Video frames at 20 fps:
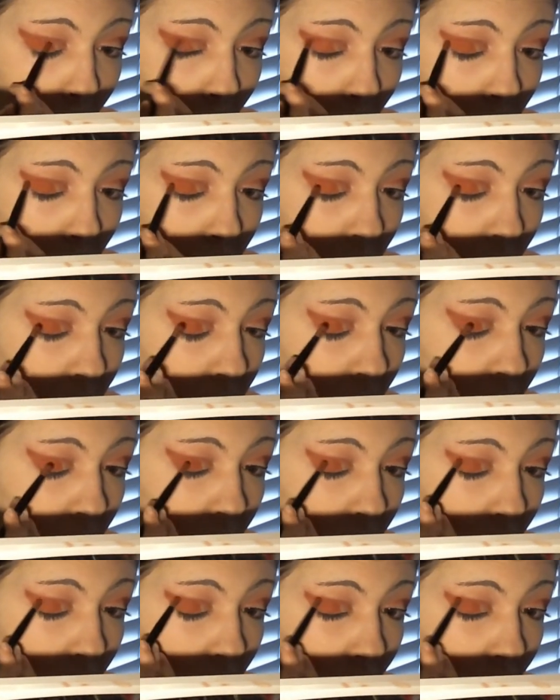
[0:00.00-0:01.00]
blending
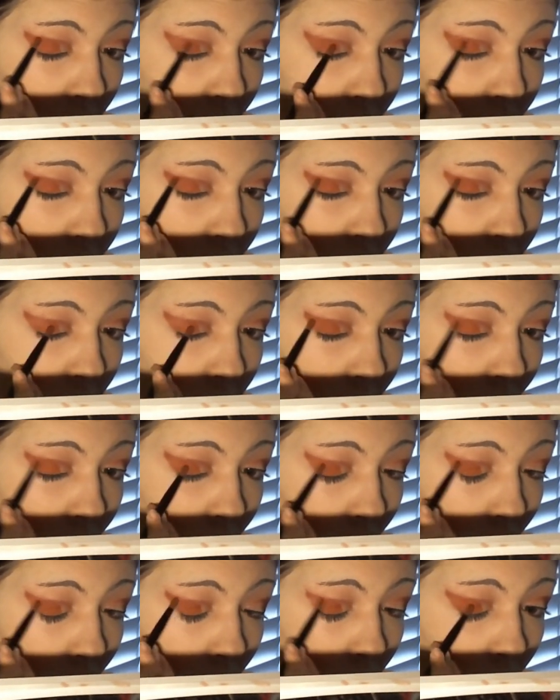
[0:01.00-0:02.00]
as we
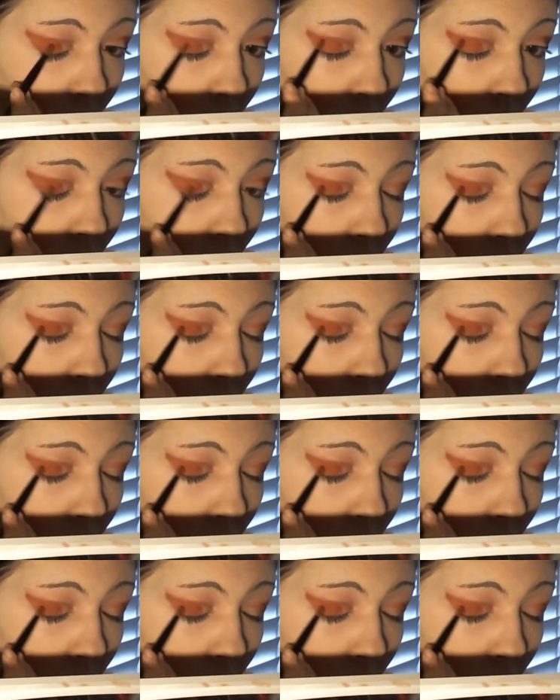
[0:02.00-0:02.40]
go.